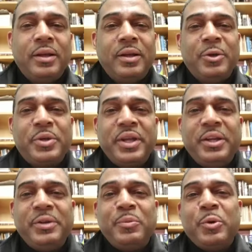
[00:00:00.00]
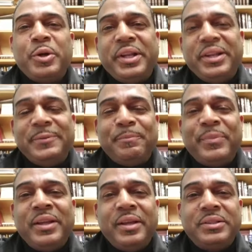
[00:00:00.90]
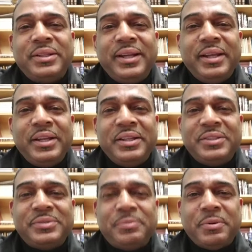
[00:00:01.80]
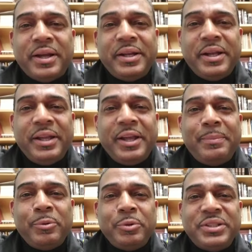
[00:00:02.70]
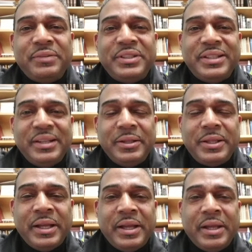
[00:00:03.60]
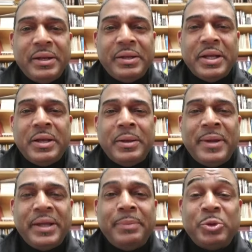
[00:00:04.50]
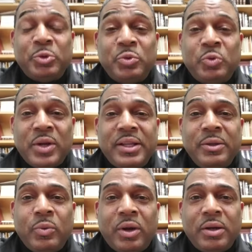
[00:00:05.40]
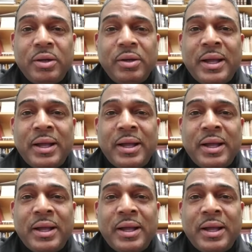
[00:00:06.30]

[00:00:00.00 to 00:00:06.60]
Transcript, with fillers: Okay, good morning. Today is Friday, April 17th, and uh, my name is Rocky Walker.